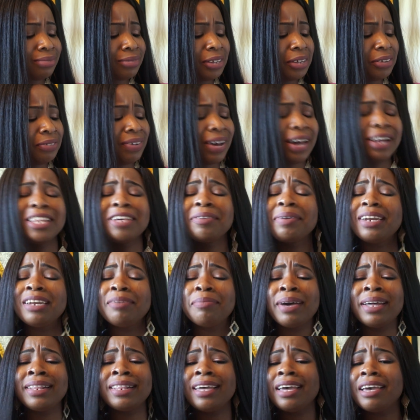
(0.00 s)
evaluated
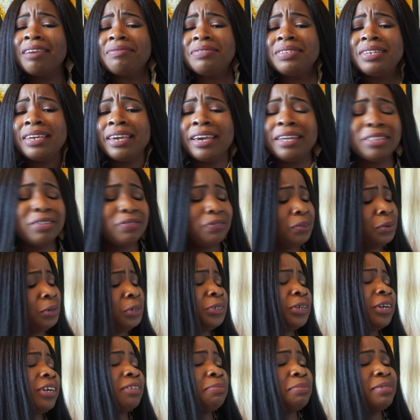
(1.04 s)
by the FDA, the Food and
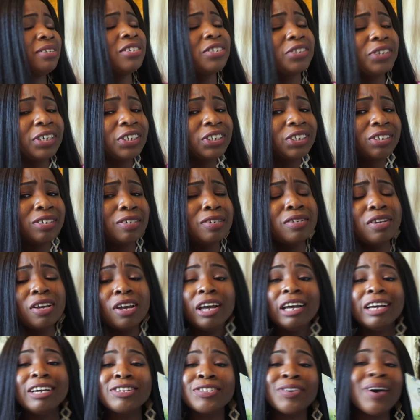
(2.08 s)
Drug Administration.
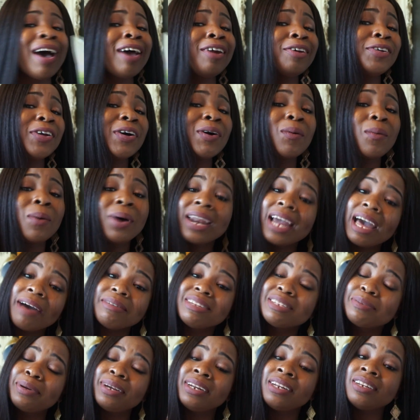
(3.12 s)
So I don't know what I
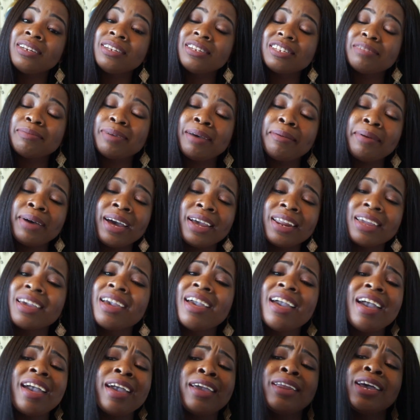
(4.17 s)
was putting into my body,
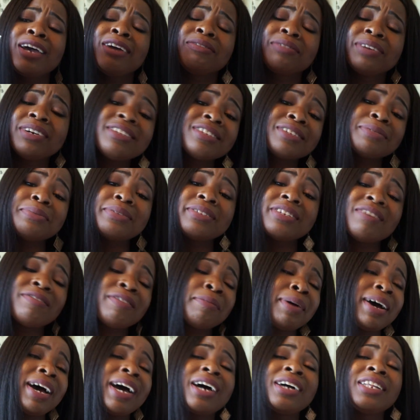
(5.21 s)
and I read some stuff
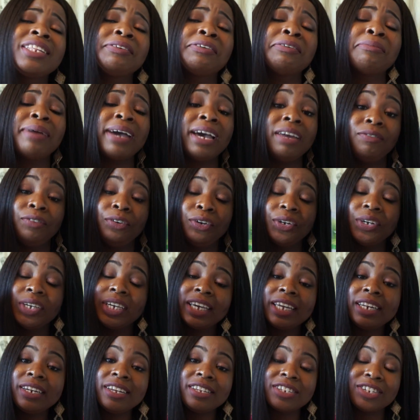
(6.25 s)
about how they were bad for your
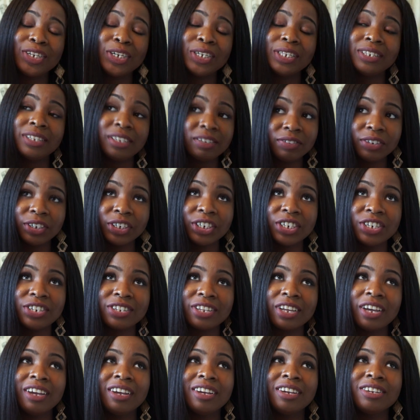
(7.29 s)
kidneys and your livers.
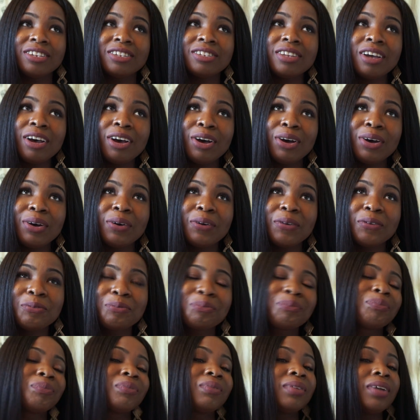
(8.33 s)
So
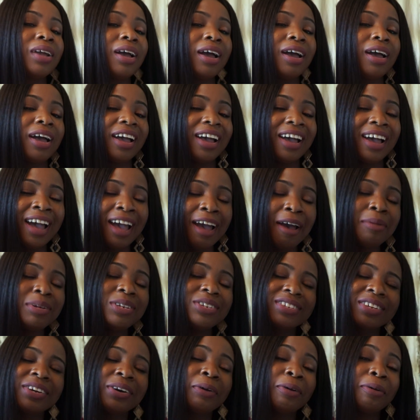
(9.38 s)
I'm
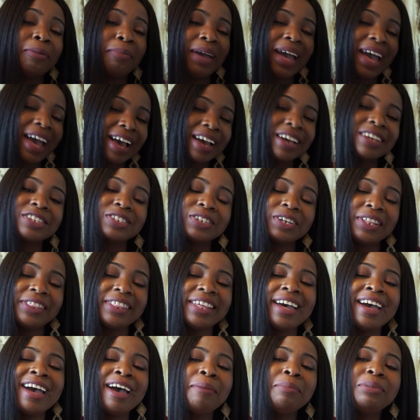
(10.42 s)
just gonna pass on
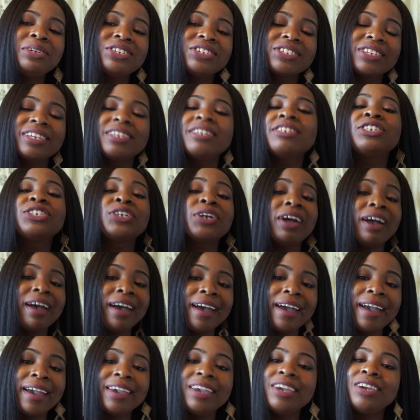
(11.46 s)
that. I'm just gonna
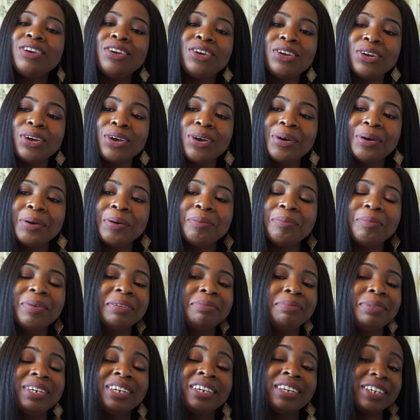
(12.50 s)
try, you know,
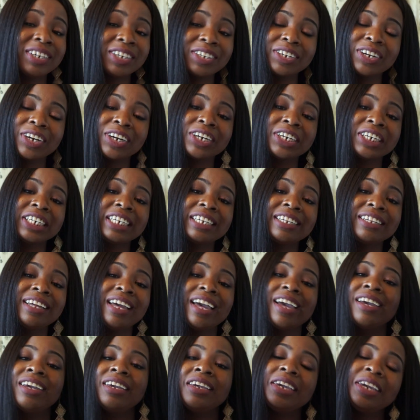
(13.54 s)
be a good girl,
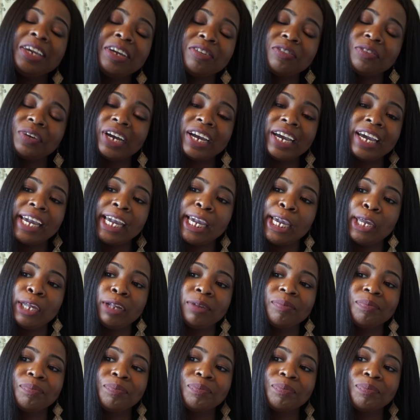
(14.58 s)
eat right.